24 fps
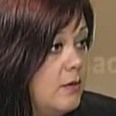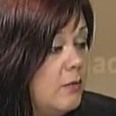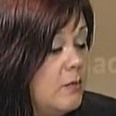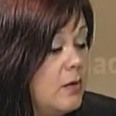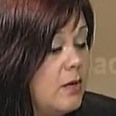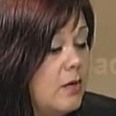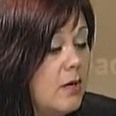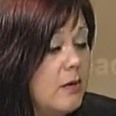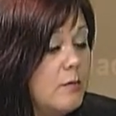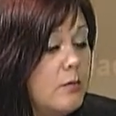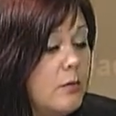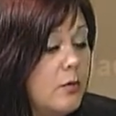
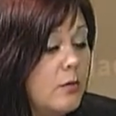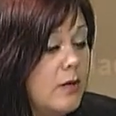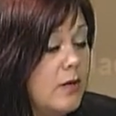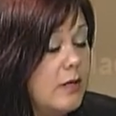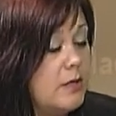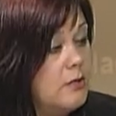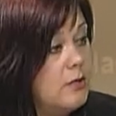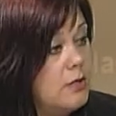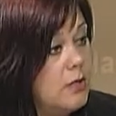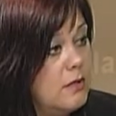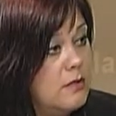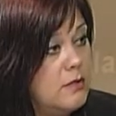What our board
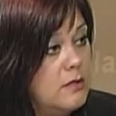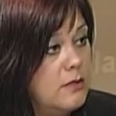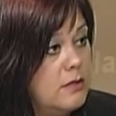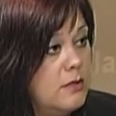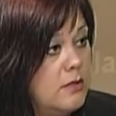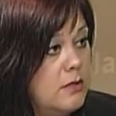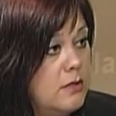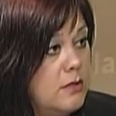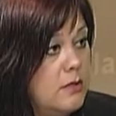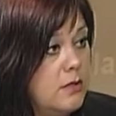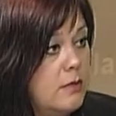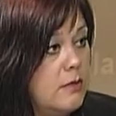has chosen
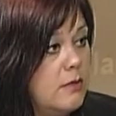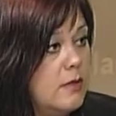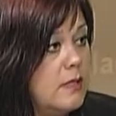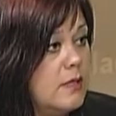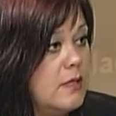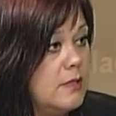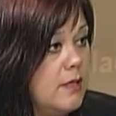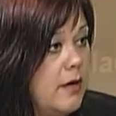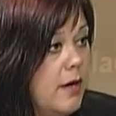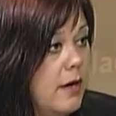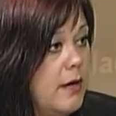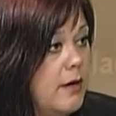to do
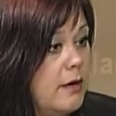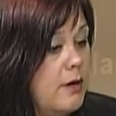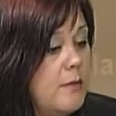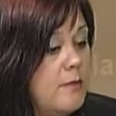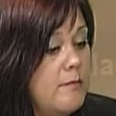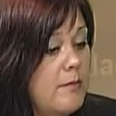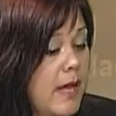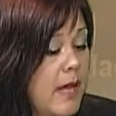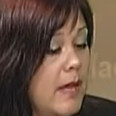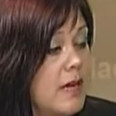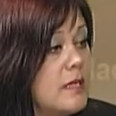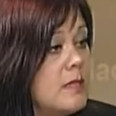is hire a
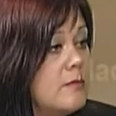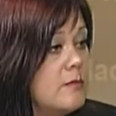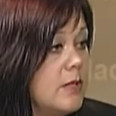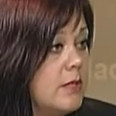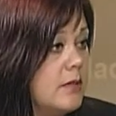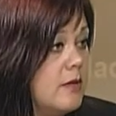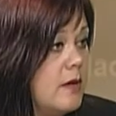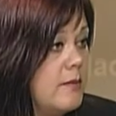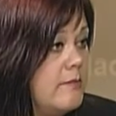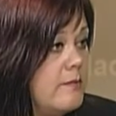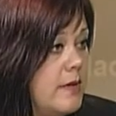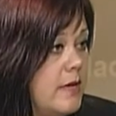management
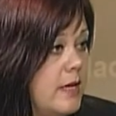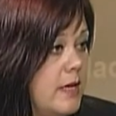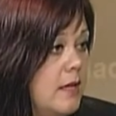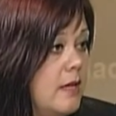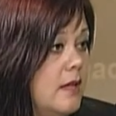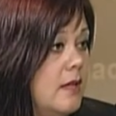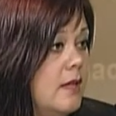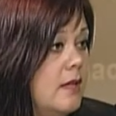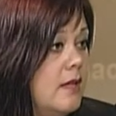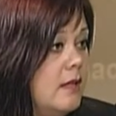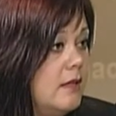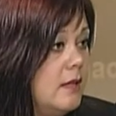company
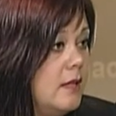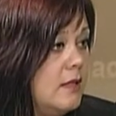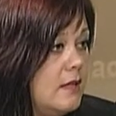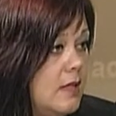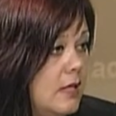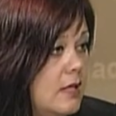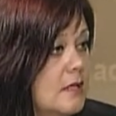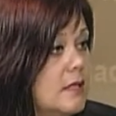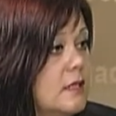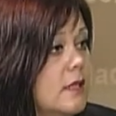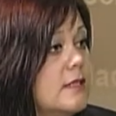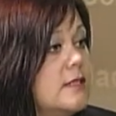that
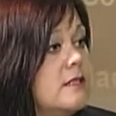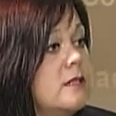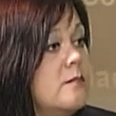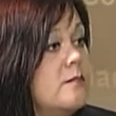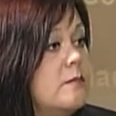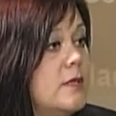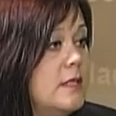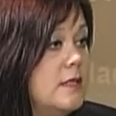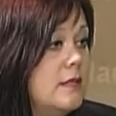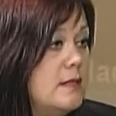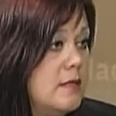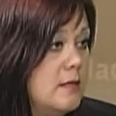then does the
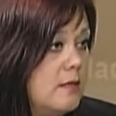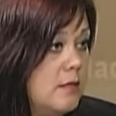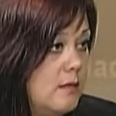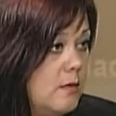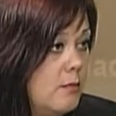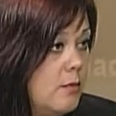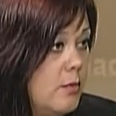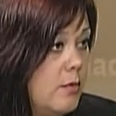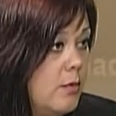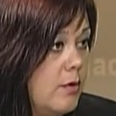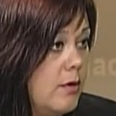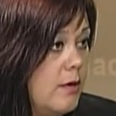business of the
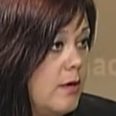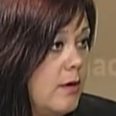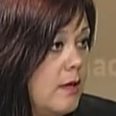board.